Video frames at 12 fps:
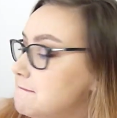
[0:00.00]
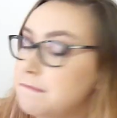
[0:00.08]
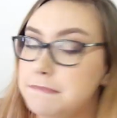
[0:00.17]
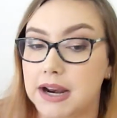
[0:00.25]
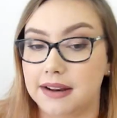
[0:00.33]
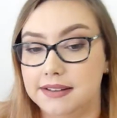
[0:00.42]

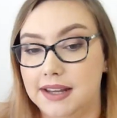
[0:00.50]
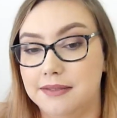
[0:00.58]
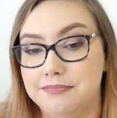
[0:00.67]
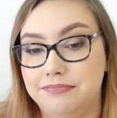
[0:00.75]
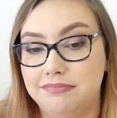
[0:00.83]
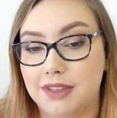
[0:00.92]
But yeah,
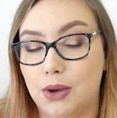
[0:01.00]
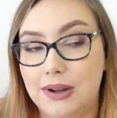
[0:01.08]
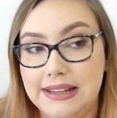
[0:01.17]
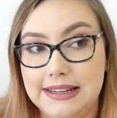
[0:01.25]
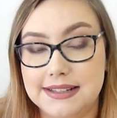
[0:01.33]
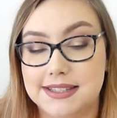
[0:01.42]

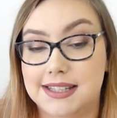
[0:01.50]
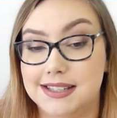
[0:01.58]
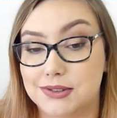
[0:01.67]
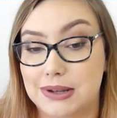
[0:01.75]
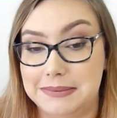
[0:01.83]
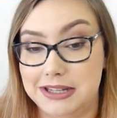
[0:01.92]
oilier skin,
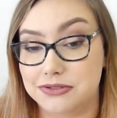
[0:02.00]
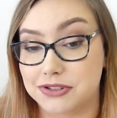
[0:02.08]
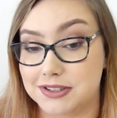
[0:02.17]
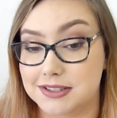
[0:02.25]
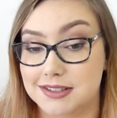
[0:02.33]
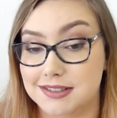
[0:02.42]
so I'm
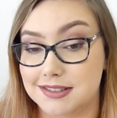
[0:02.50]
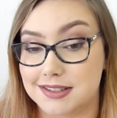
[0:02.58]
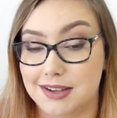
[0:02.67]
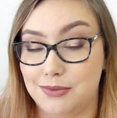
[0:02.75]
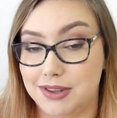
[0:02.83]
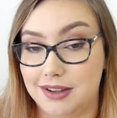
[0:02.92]
interested to
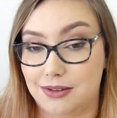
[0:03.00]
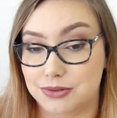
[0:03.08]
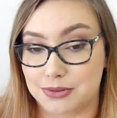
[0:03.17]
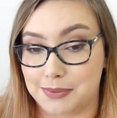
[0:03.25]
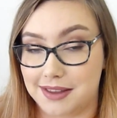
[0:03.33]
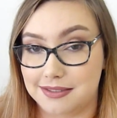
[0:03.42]
see what the
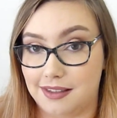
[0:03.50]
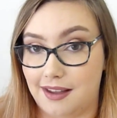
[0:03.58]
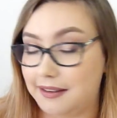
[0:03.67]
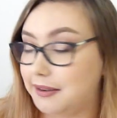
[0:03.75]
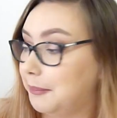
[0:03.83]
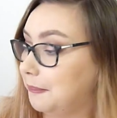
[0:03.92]
Ultra Matte's like.